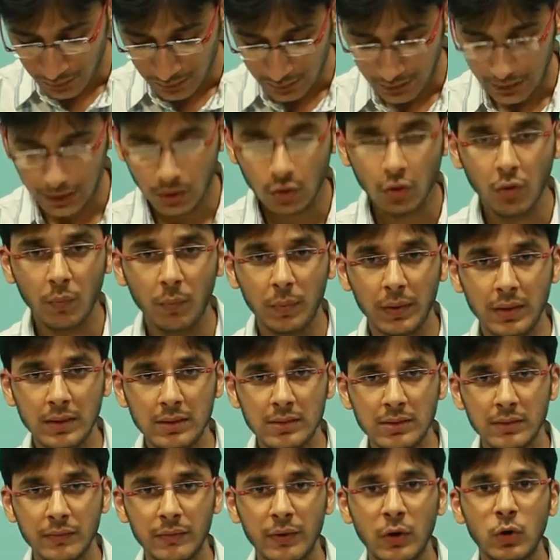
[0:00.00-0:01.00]
echo
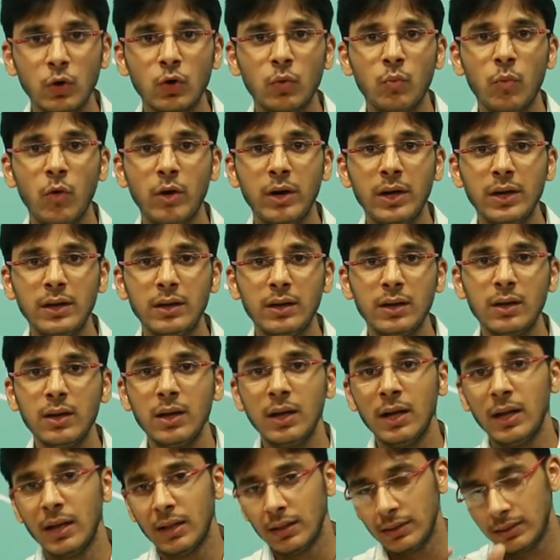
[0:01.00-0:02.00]
pulse, we have to monitor
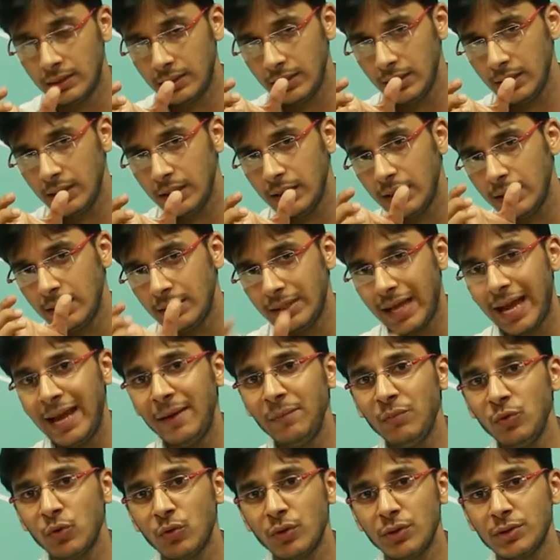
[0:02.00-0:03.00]
the
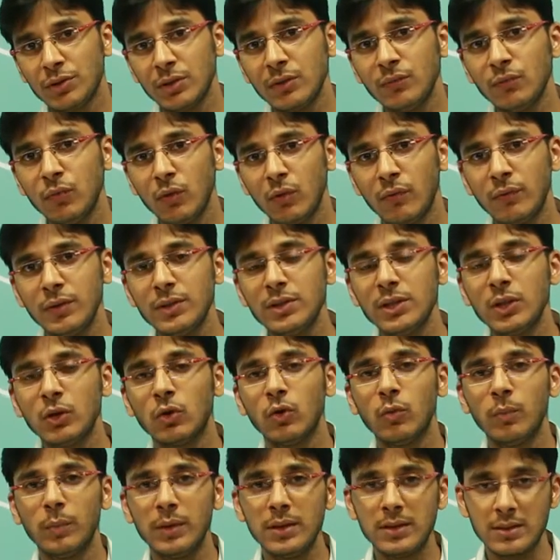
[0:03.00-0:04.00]
time duration for which
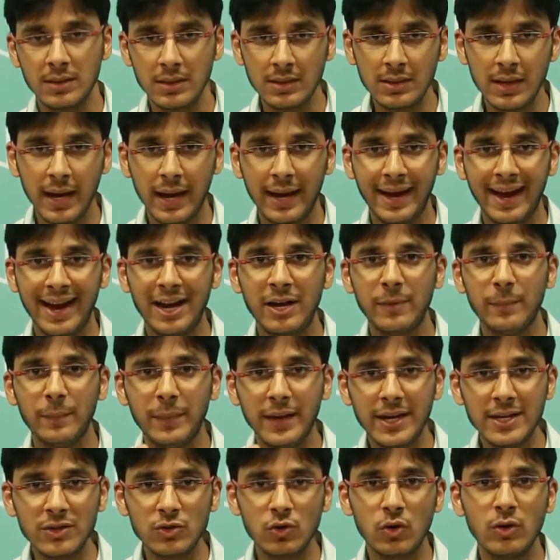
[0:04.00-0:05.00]
echo pulse is high and
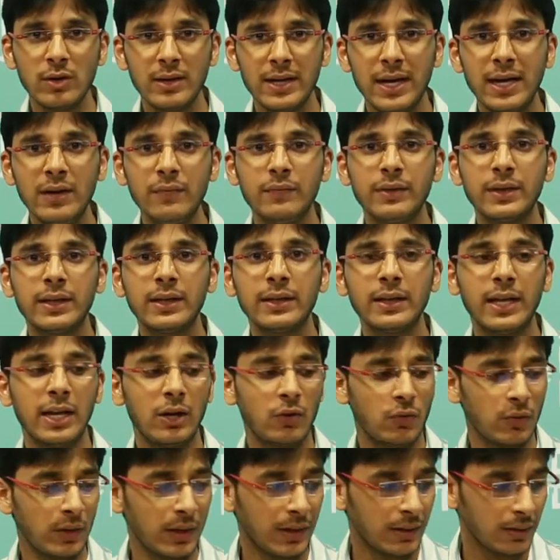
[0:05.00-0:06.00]
based on that we can
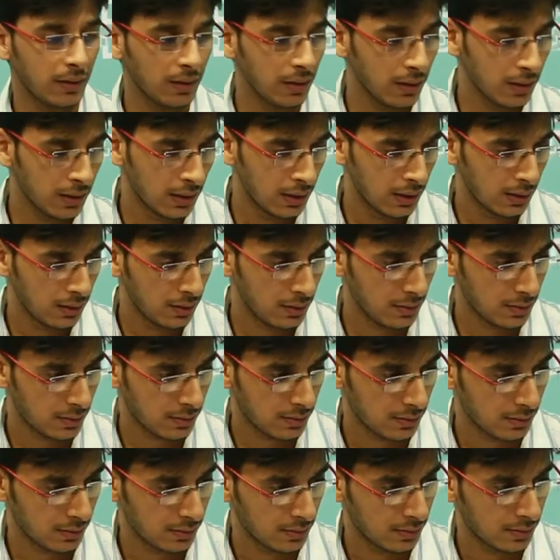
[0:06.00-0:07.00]
calculate the
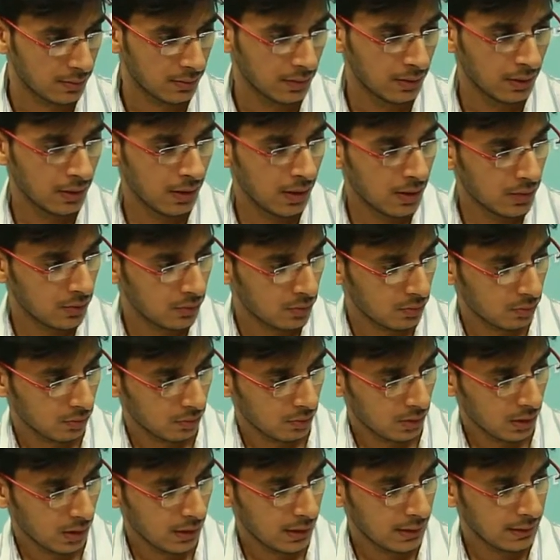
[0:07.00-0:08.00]
distance.
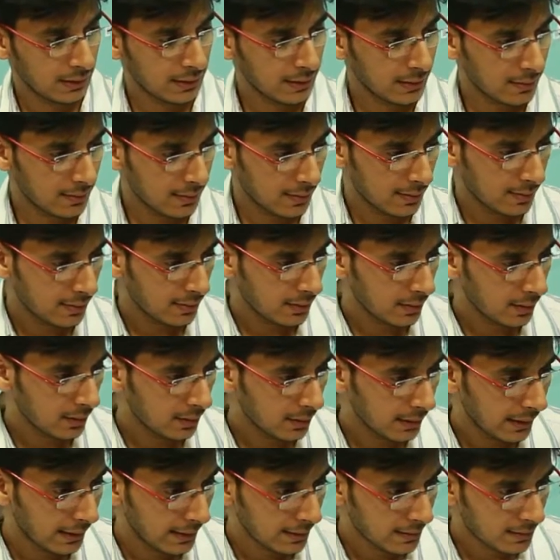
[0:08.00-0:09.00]
So uh, this is
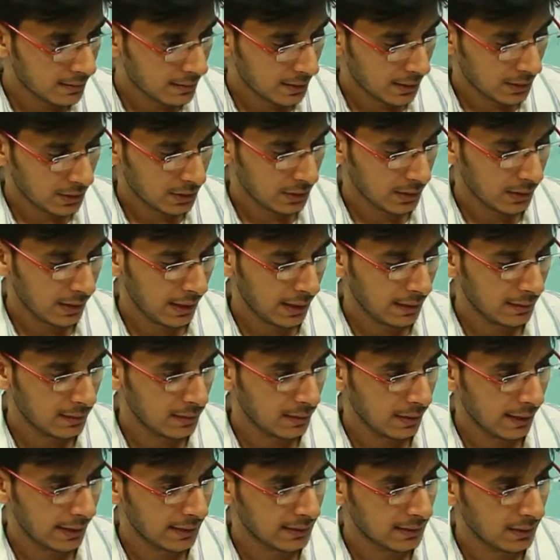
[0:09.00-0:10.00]
the illustration and
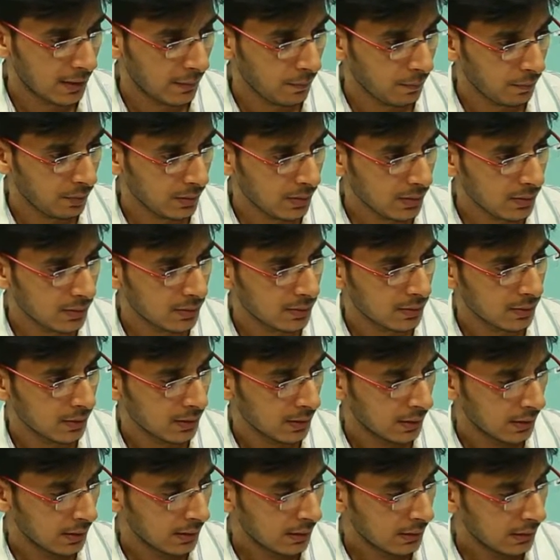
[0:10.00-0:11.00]
the examples.
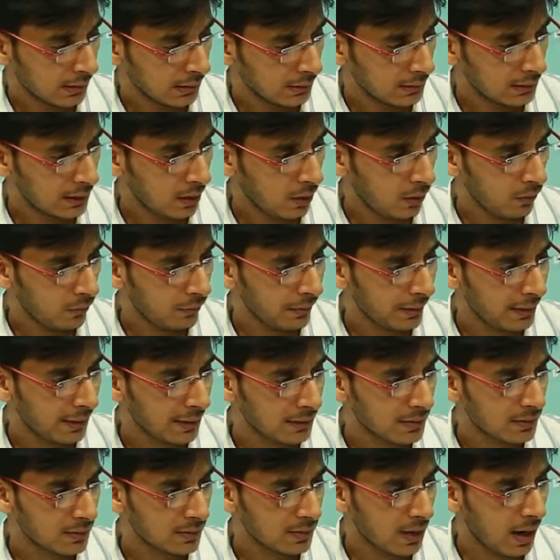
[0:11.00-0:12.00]
Now we
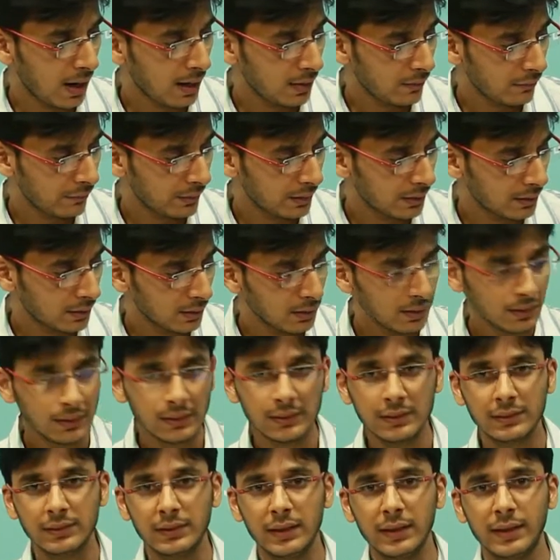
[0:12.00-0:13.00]
can start with the
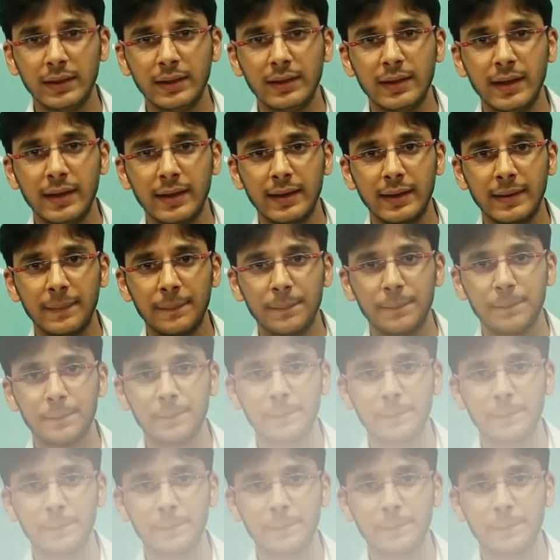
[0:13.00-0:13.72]
circuit diagram.